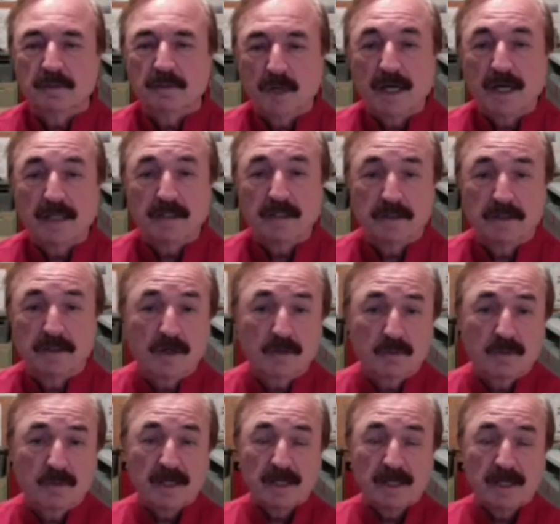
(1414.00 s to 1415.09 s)
ride,
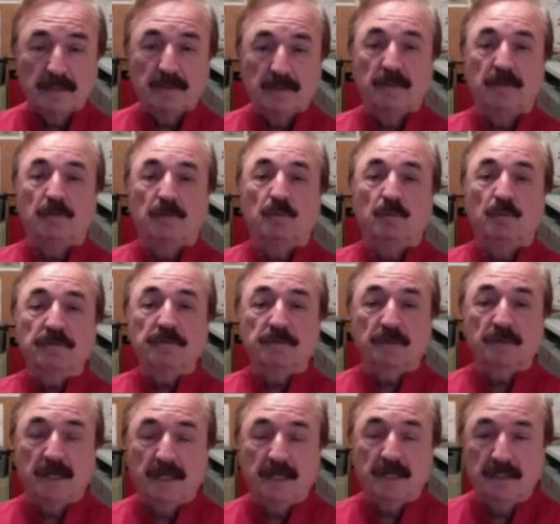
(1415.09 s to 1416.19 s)
dark ride,
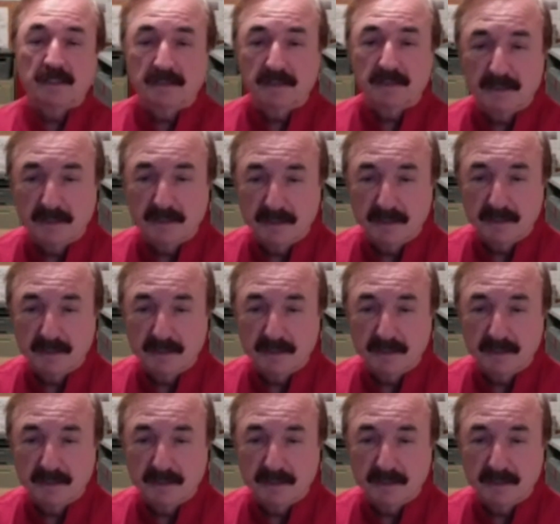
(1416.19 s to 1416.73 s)
raft ride at